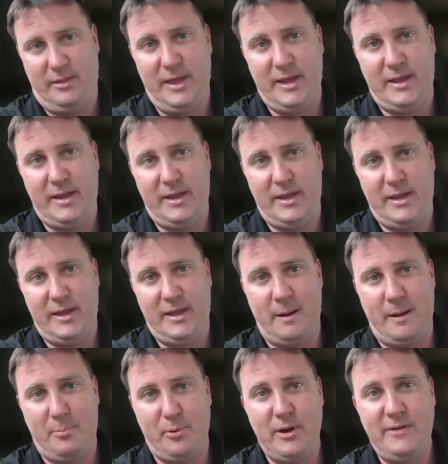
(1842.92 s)
like a
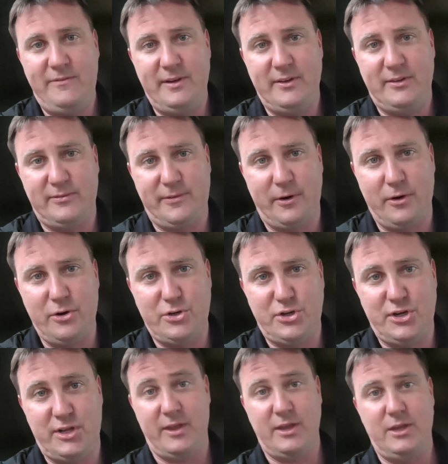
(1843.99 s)
previous
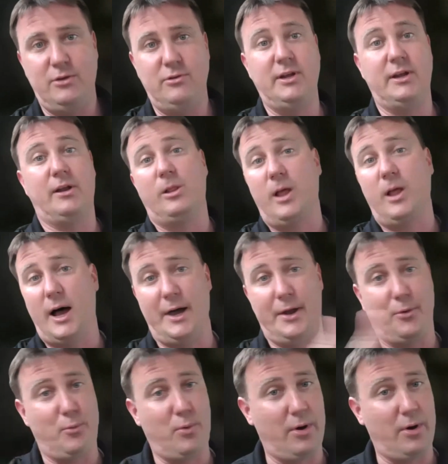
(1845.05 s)
version that you did a
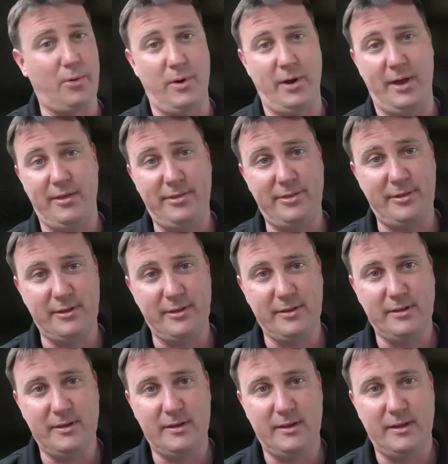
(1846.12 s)
lot of work with.
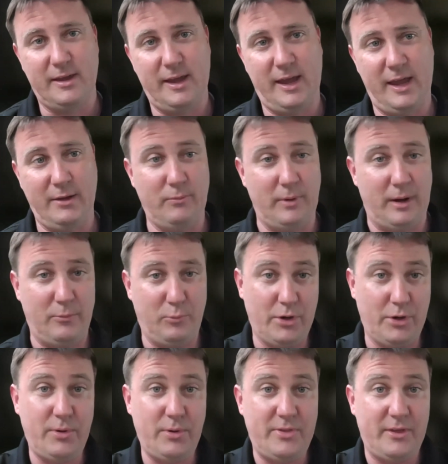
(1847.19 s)
And
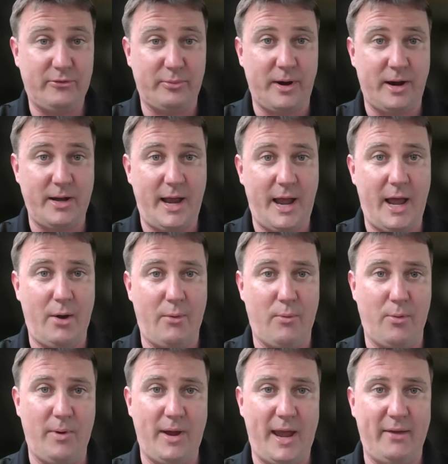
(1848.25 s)
we're doing this right now
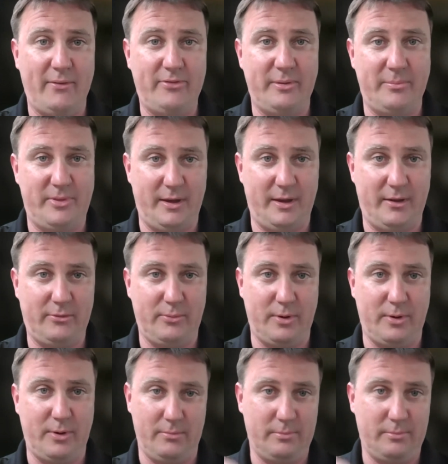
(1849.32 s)
where we have some things
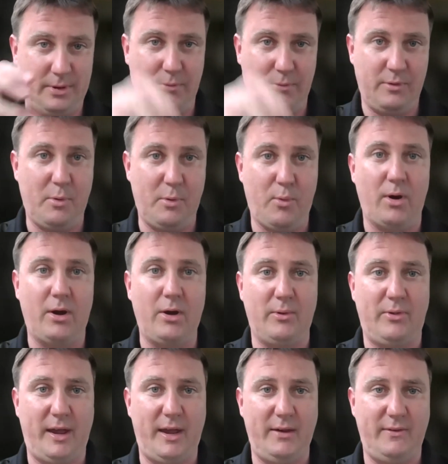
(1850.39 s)
where, we've been
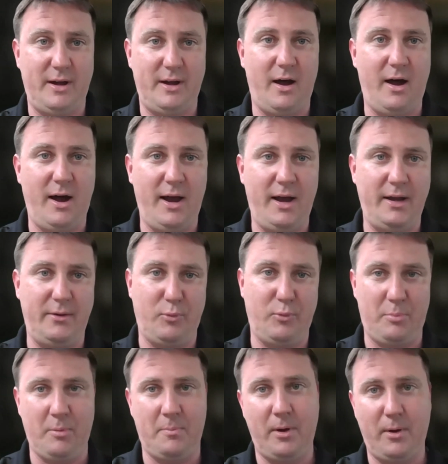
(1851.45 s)
working with AAV9 and
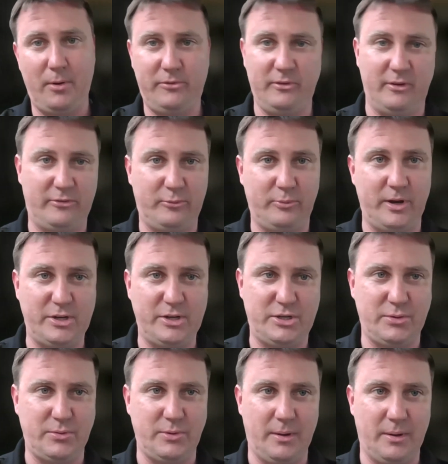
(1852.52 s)
we're proposing to
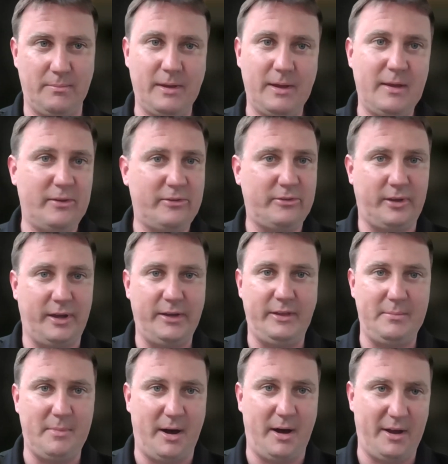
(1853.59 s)
switch to a
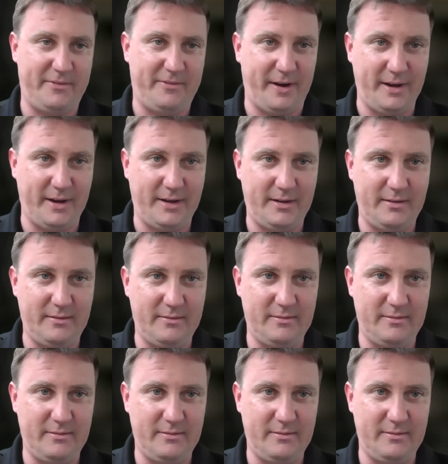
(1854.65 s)
slightly modified